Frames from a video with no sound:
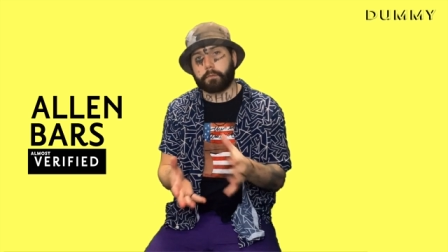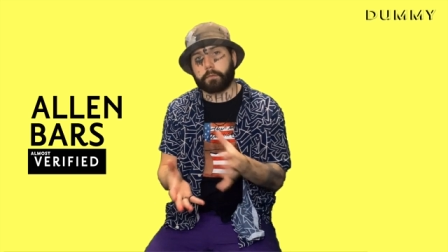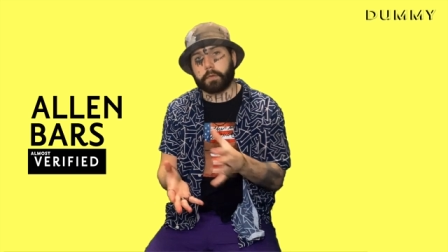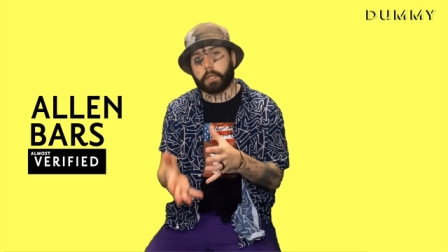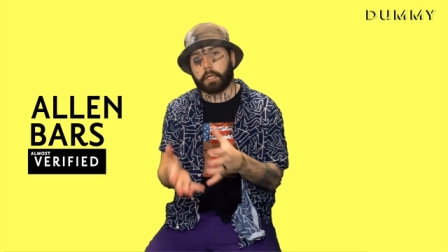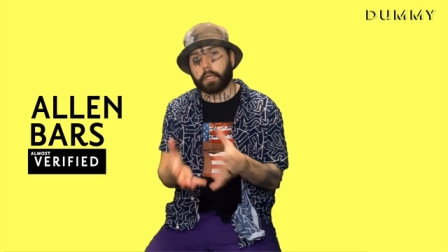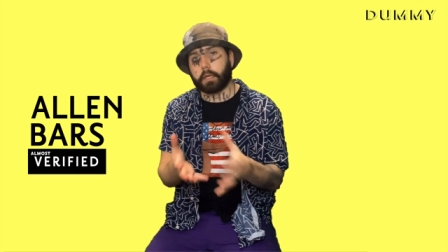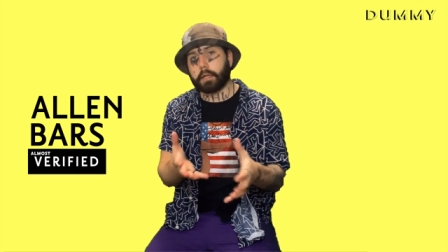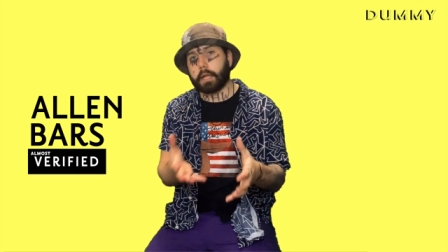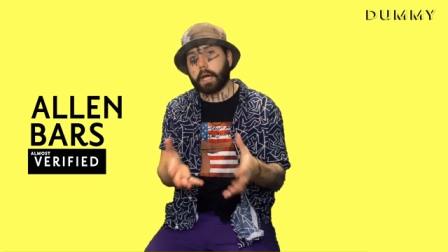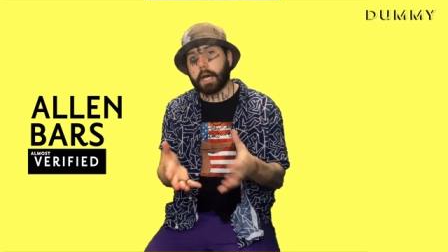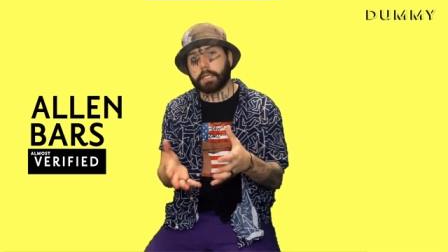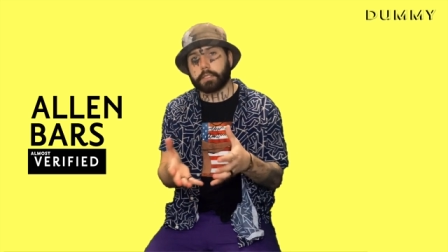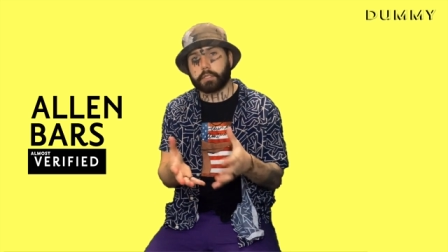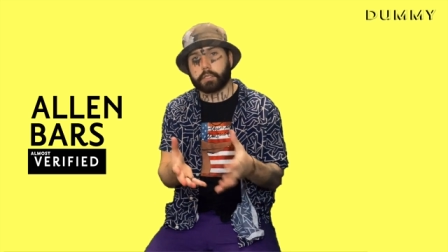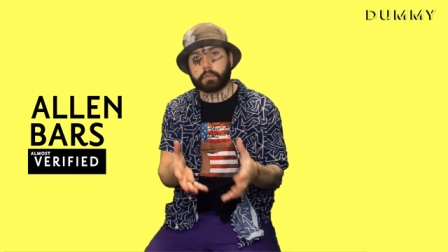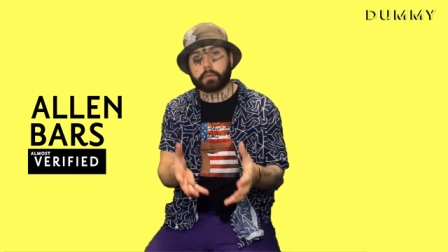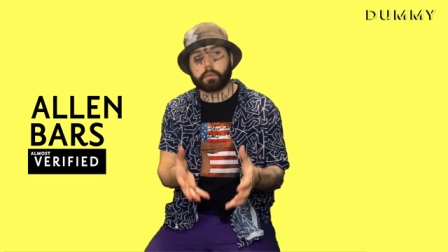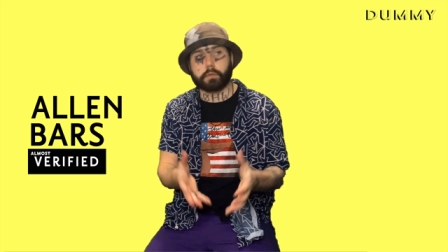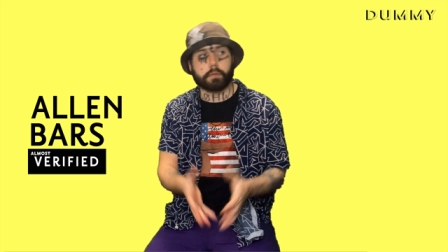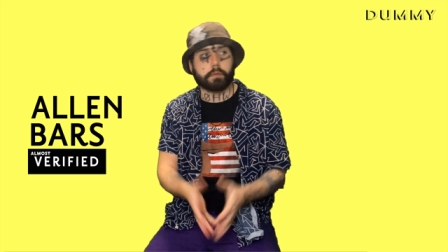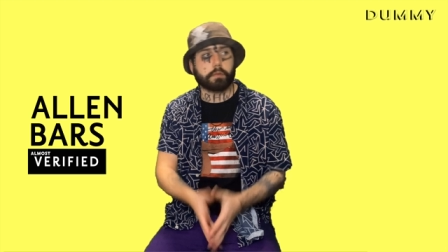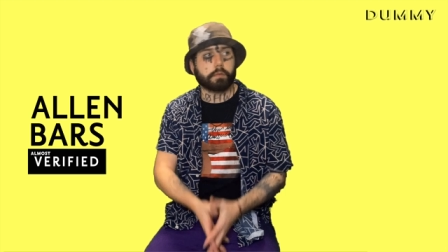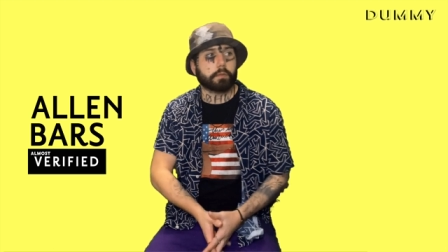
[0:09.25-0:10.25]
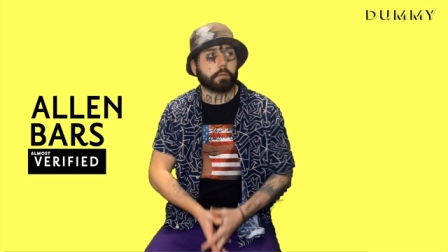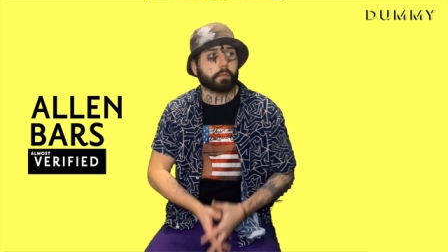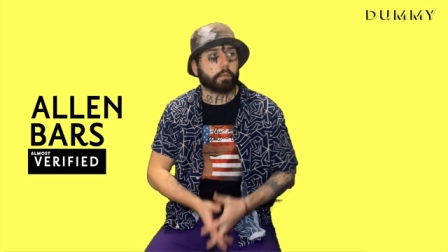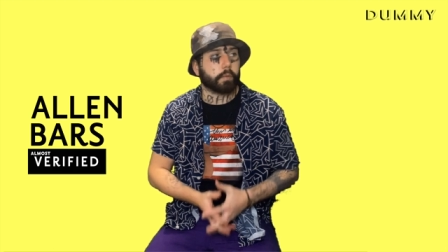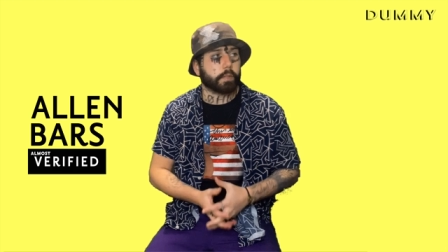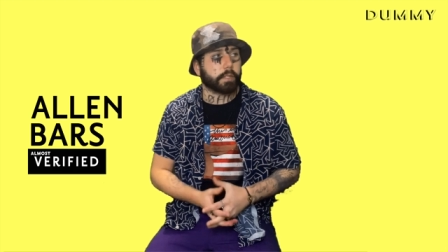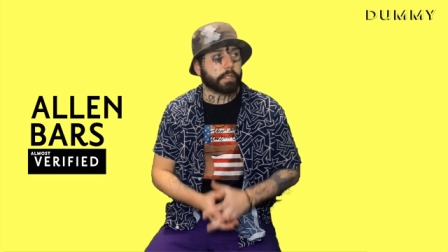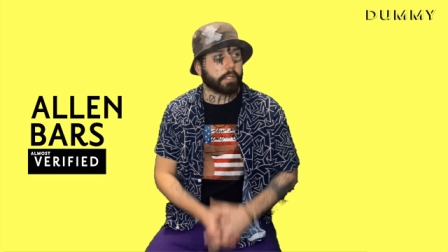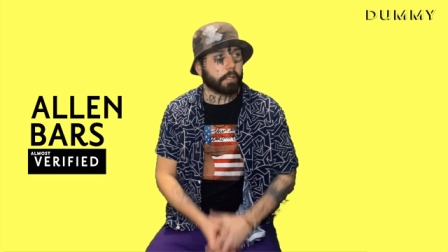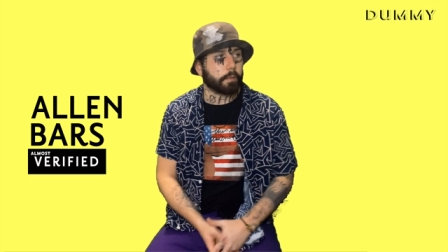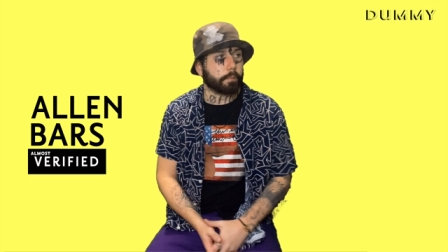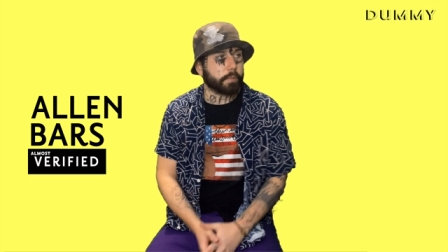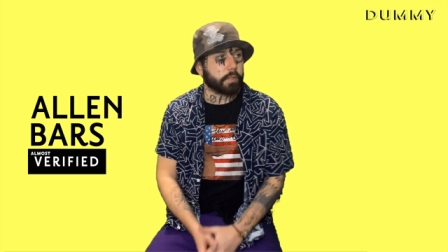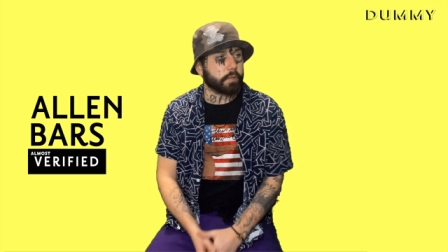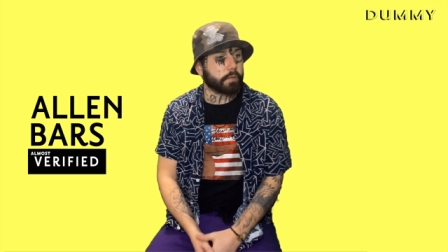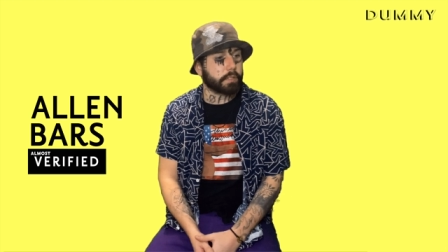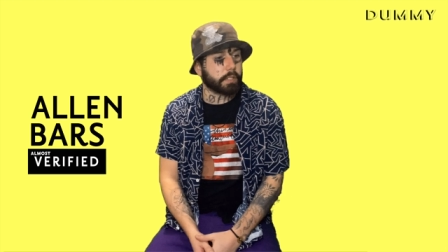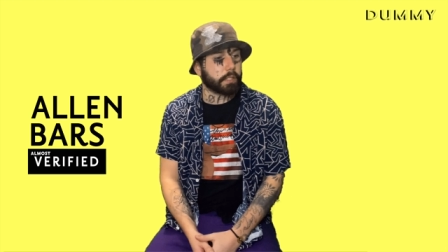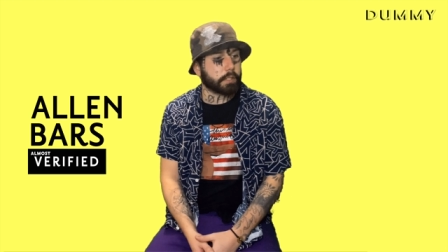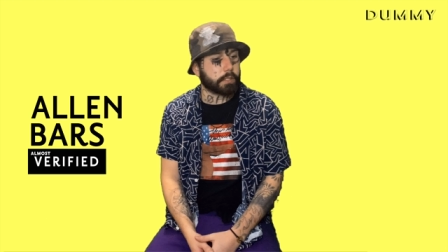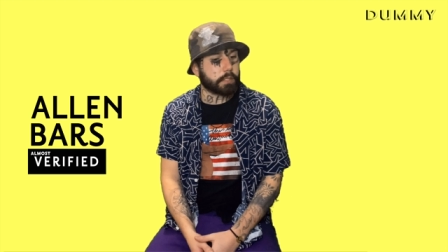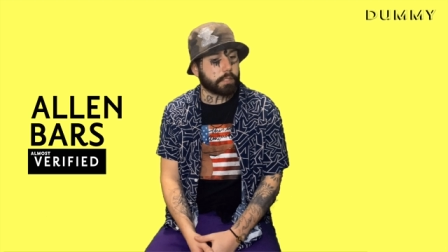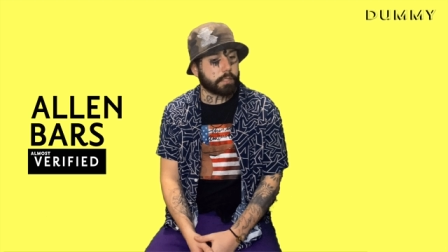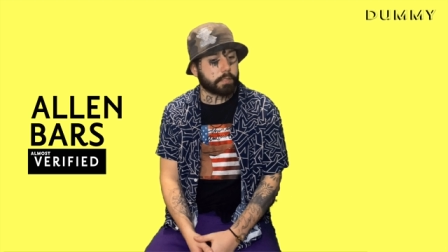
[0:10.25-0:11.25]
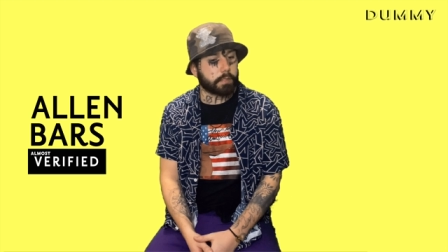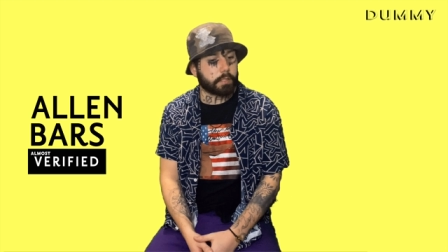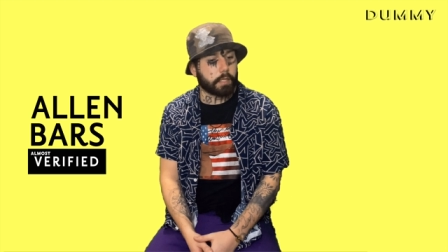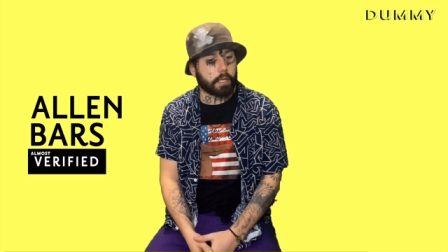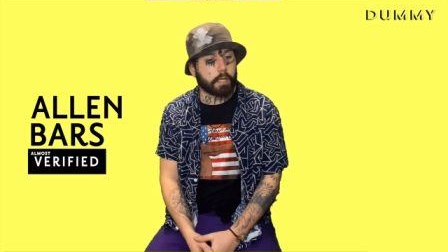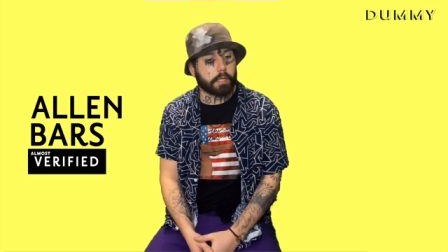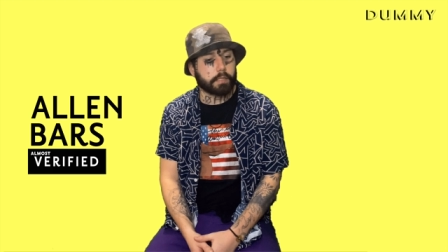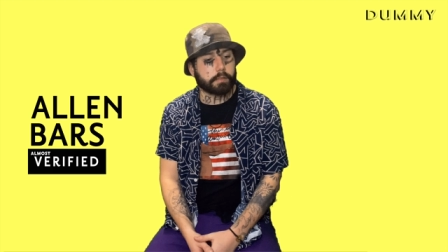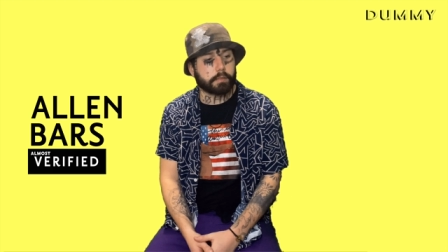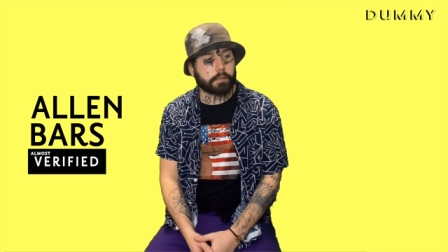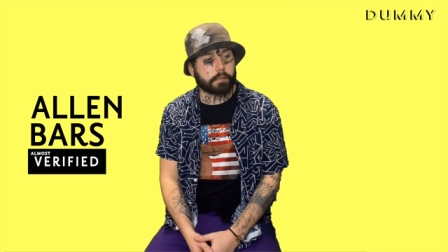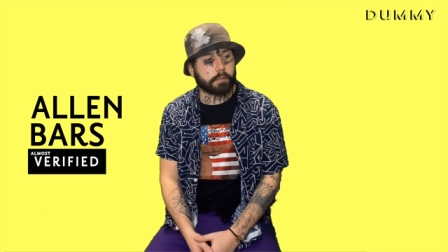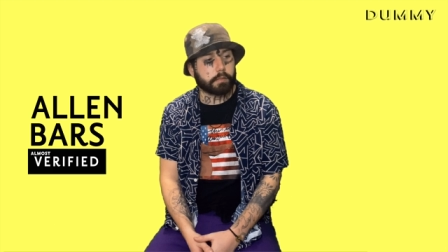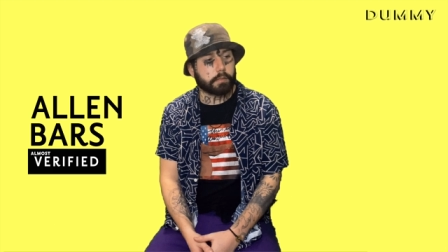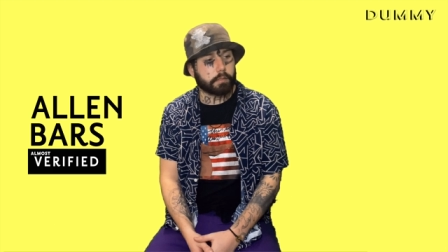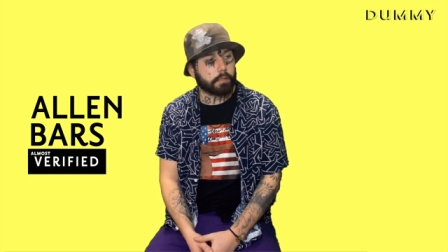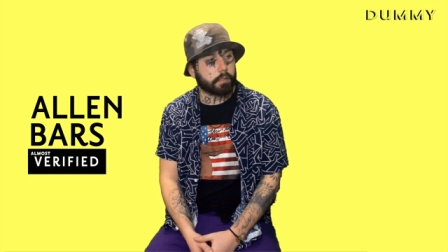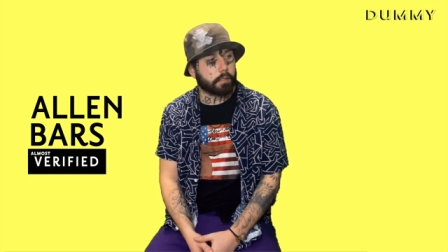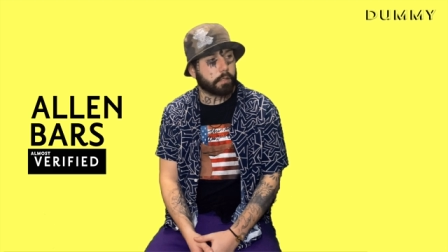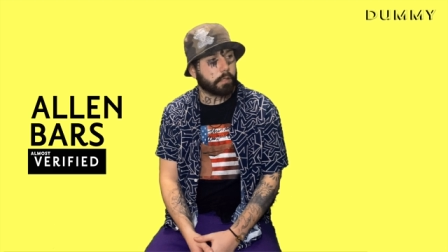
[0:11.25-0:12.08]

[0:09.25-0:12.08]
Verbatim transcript: philological with their music these days.